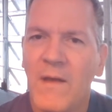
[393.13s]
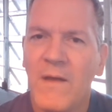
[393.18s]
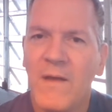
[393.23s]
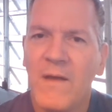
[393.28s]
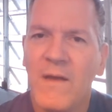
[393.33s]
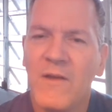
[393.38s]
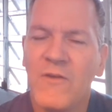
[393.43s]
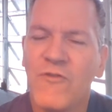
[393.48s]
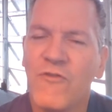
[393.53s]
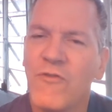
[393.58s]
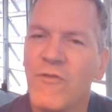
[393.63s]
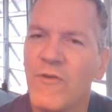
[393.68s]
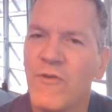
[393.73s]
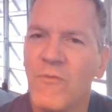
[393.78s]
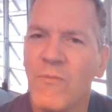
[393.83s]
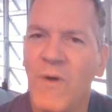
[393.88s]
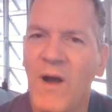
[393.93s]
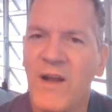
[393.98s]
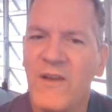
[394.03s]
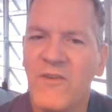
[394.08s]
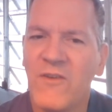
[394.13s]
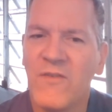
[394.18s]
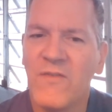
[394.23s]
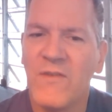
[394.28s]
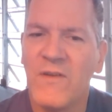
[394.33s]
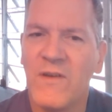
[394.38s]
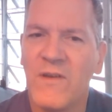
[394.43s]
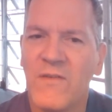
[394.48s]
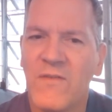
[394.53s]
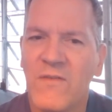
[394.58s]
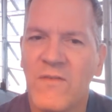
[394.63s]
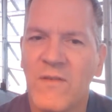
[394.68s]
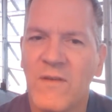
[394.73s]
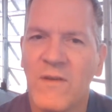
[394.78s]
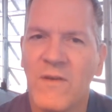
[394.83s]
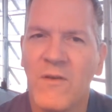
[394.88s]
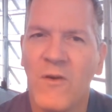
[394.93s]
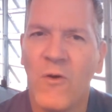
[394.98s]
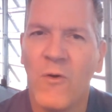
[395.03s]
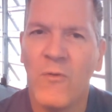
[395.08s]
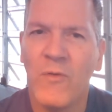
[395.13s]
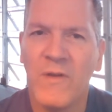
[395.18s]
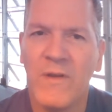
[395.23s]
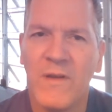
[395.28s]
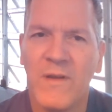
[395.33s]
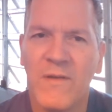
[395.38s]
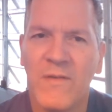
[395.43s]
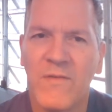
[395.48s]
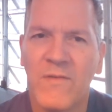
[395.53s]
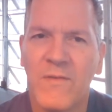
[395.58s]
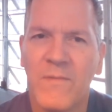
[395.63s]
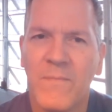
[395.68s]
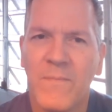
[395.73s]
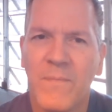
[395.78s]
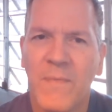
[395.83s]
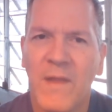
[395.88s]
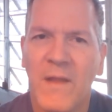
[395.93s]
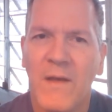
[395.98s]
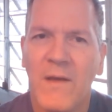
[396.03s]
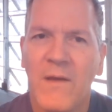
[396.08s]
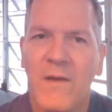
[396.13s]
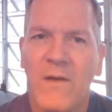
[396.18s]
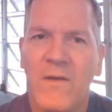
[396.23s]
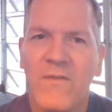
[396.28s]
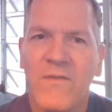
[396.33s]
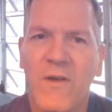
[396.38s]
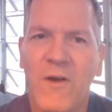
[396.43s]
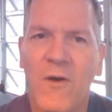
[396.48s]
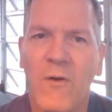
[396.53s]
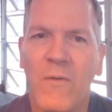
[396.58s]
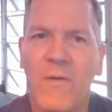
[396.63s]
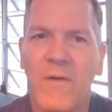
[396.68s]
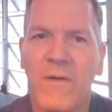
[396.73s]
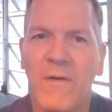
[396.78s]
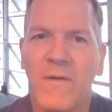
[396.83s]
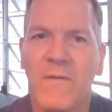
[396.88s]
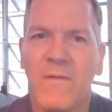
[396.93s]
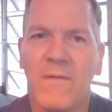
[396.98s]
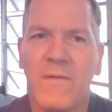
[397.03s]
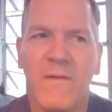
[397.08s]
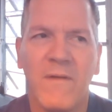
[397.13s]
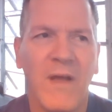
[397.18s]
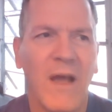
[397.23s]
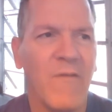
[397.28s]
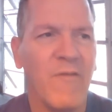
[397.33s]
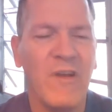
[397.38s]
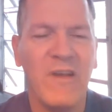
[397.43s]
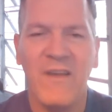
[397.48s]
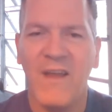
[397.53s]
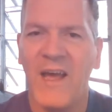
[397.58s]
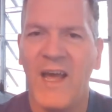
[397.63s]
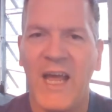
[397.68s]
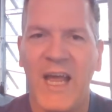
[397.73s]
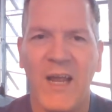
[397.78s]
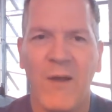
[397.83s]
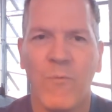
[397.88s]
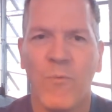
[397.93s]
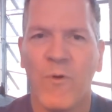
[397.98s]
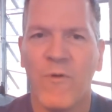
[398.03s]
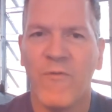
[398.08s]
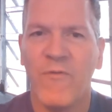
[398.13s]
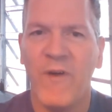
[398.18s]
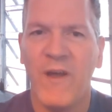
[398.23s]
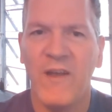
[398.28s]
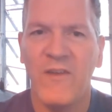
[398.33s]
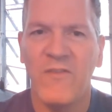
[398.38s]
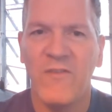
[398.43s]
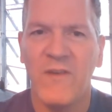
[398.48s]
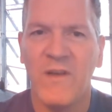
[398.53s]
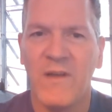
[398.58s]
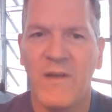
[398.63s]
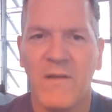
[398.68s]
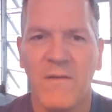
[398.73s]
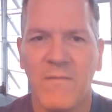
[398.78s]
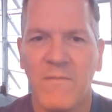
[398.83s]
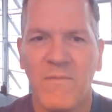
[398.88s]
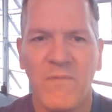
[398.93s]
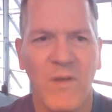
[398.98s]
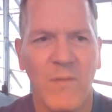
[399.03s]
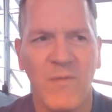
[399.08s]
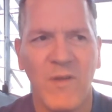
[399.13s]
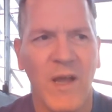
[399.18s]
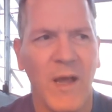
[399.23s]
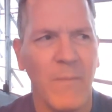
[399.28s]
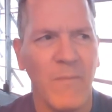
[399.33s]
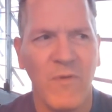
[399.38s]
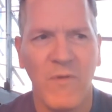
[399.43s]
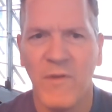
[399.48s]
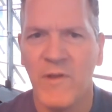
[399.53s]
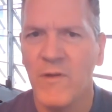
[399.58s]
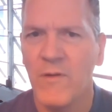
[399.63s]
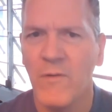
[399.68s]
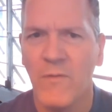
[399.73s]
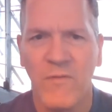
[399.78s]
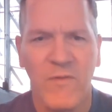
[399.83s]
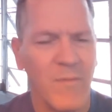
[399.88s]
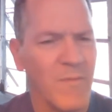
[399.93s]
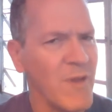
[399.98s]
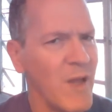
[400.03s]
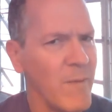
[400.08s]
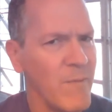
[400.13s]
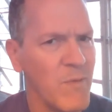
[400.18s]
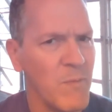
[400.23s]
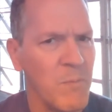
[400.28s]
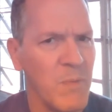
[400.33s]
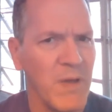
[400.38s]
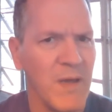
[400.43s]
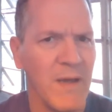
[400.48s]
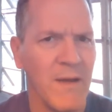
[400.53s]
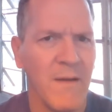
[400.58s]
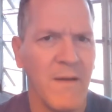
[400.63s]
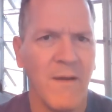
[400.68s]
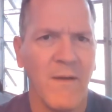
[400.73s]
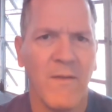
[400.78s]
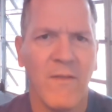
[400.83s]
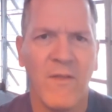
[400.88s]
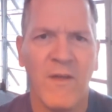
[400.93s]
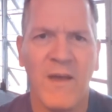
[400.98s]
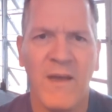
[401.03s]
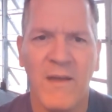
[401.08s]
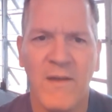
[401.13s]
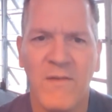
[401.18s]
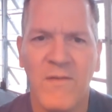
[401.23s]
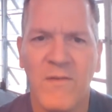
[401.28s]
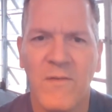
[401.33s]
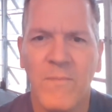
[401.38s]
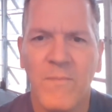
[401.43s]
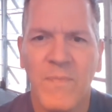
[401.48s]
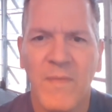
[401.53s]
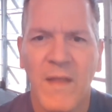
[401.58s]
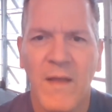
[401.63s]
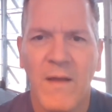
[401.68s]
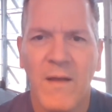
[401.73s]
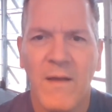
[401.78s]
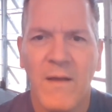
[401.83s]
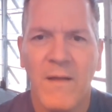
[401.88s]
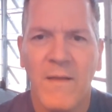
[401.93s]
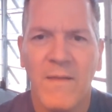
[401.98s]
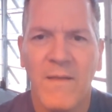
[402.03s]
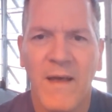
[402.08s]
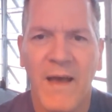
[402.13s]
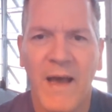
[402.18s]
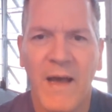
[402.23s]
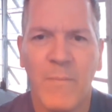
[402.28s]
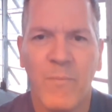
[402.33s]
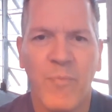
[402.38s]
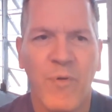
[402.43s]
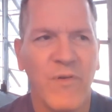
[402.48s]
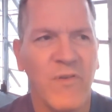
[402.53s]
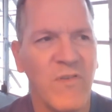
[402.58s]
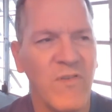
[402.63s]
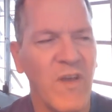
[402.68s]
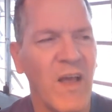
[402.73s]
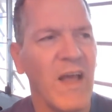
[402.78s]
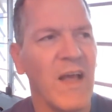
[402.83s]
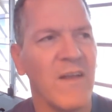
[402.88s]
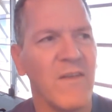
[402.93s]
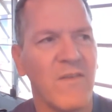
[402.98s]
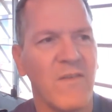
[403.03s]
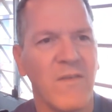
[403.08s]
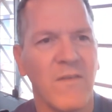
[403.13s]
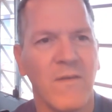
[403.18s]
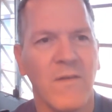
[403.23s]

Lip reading: in true righteousness and holiness. So every day we're facing sometimes little, sometimes big things that present